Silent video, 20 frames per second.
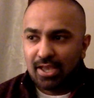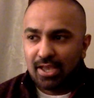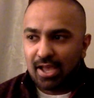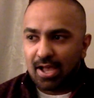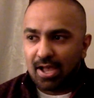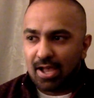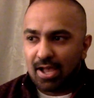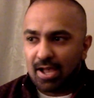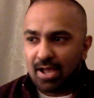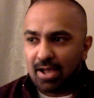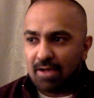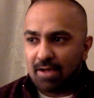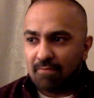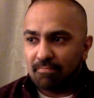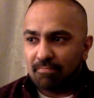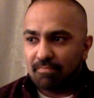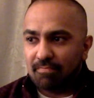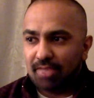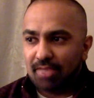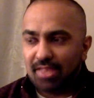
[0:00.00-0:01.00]

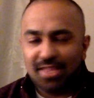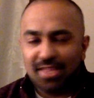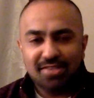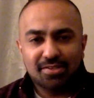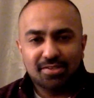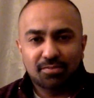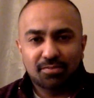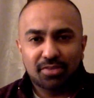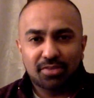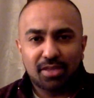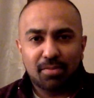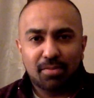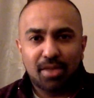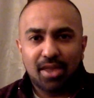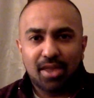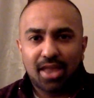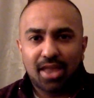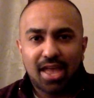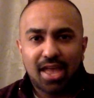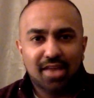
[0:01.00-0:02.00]
And that's something I
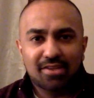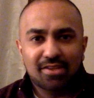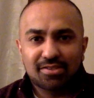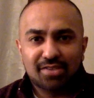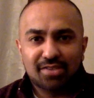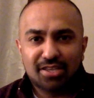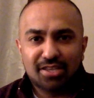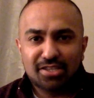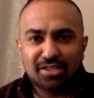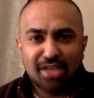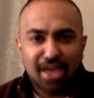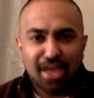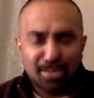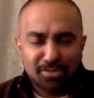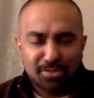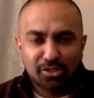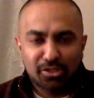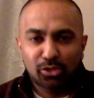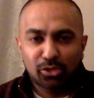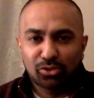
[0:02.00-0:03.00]
might add is I
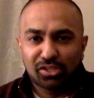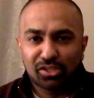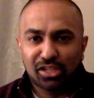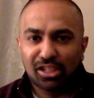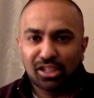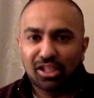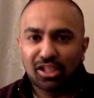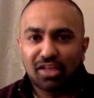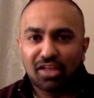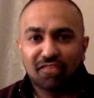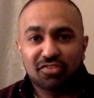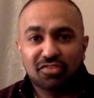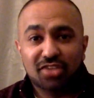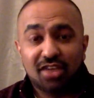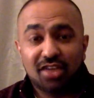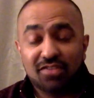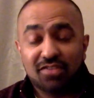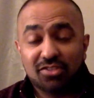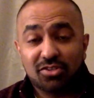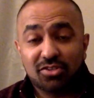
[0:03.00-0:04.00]
absolutely love
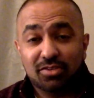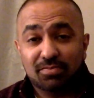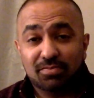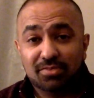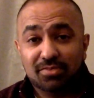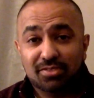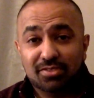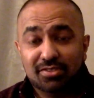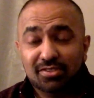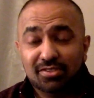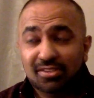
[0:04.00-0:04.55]
JavaScript.